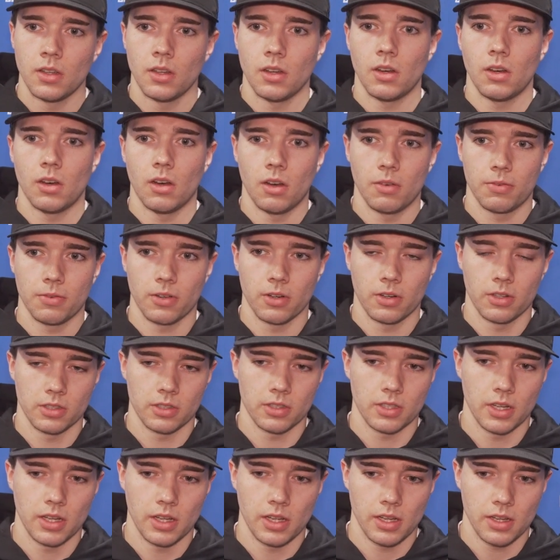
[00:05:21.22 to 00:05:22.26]
Oh, of
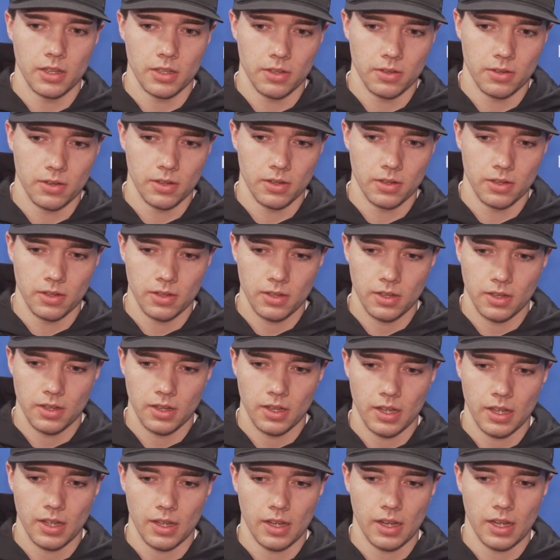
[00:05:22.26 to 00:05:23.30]
course. I
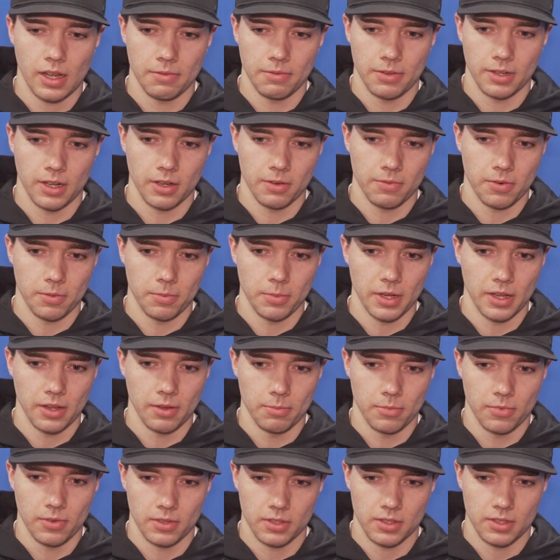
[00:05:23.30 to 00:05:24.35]
feel like for me,
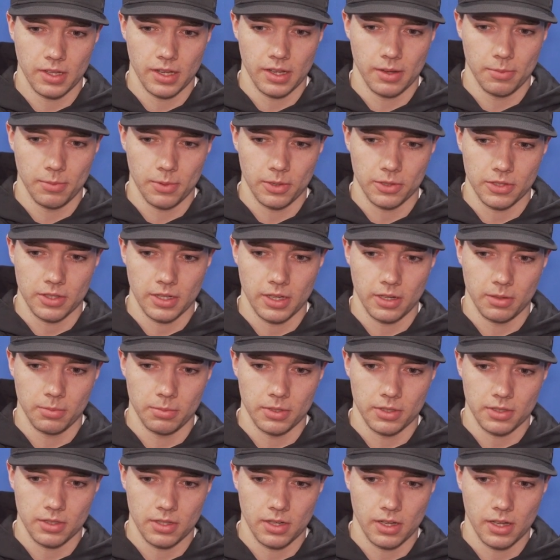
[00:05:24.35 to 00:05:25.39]
the most help
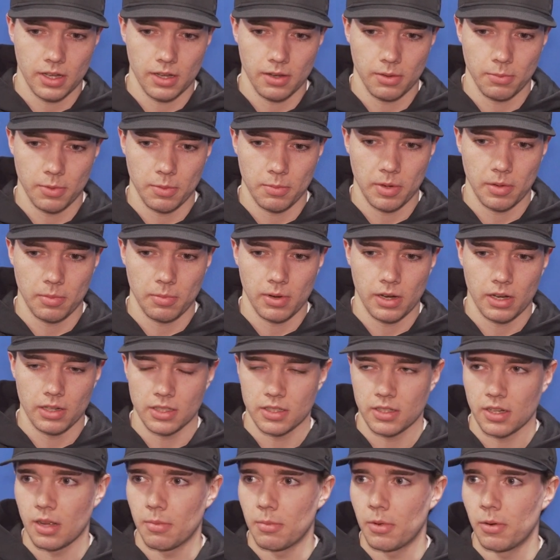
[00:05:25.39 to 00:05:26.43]
is when my
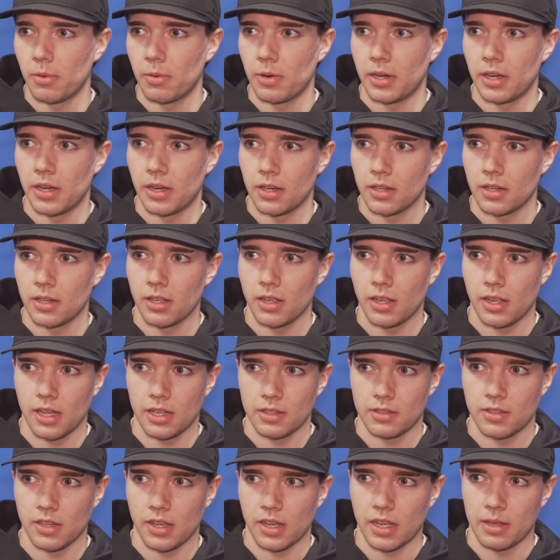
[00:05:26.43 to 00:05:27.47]
parents come over here
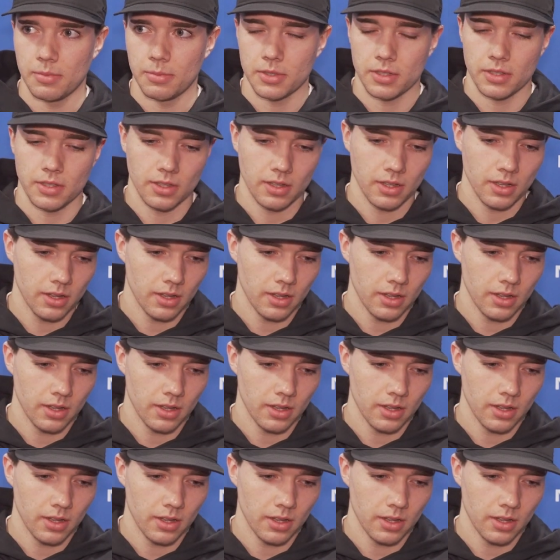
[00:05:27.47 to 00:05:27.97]
at times.